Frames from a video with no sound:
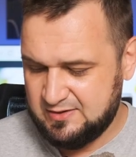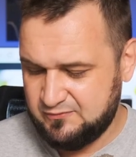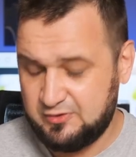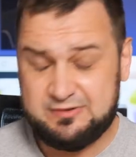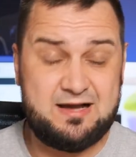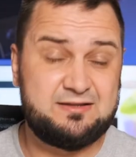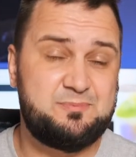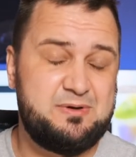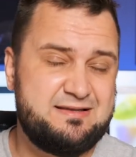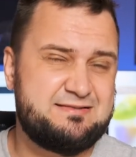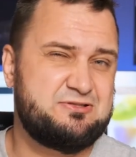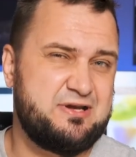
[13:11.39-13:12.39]
For that,
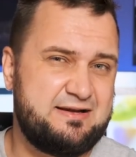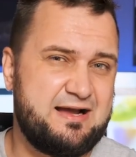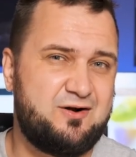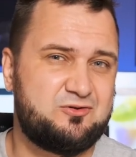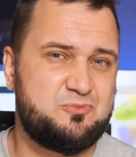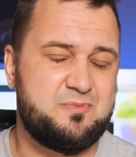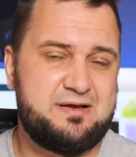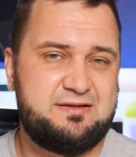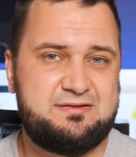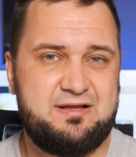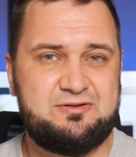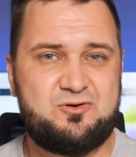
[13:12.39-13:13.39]
please check out my
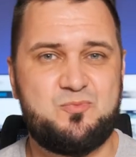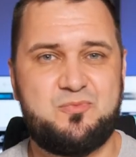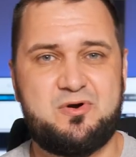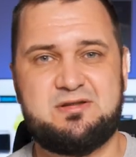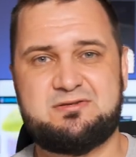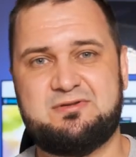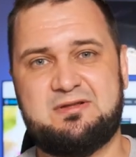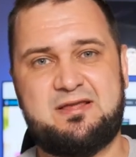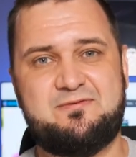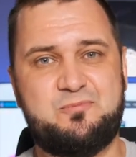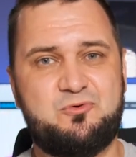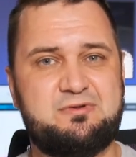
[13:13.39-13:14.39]
detailed comparison that
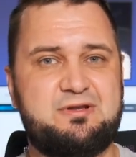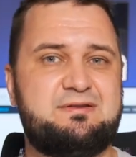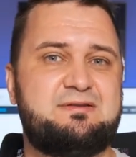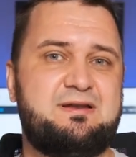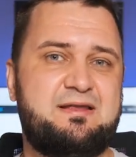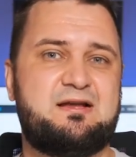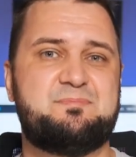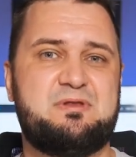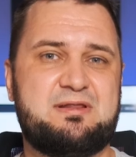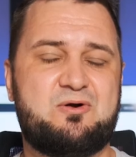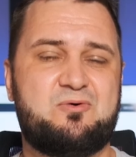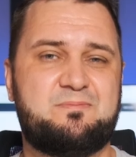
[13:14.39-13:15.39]
I've put in the link
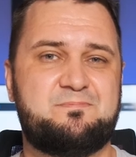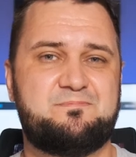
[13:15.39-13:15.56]
below.